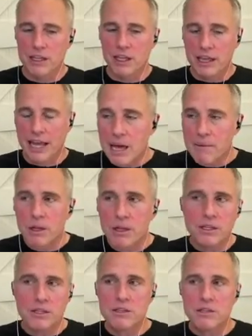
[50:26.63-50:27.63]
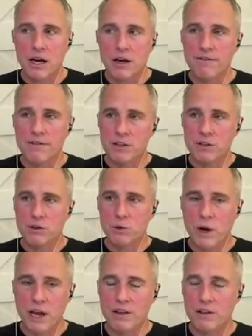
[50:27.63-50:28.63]
And the label itself is
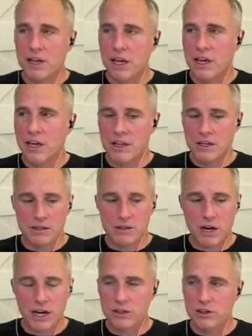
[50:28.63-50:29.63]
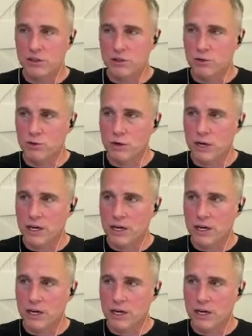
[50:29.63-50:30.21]
the way that they can try to,